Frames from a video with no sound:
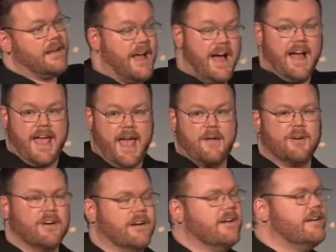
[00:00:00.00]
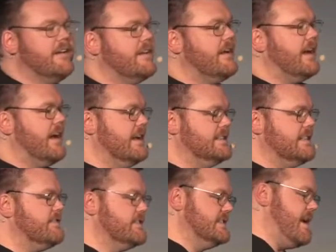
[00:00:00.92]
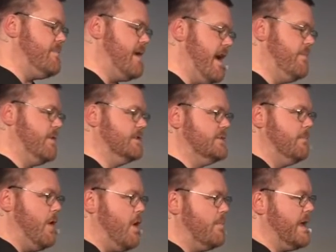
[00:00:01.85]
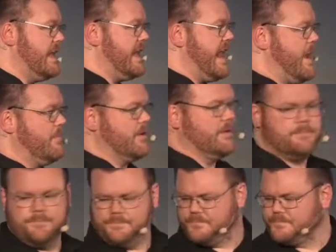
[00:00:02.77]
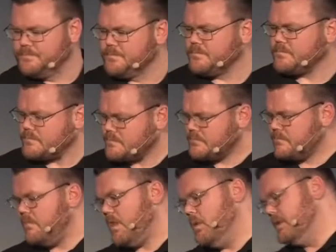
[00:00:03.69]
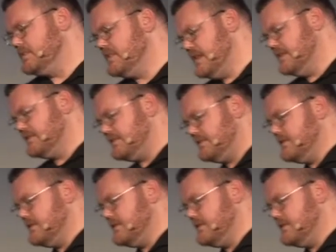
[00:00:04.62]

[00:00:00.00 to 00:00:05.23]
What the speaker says: A hammer. A different type of hammer. It's a ball peen hammer. What's this?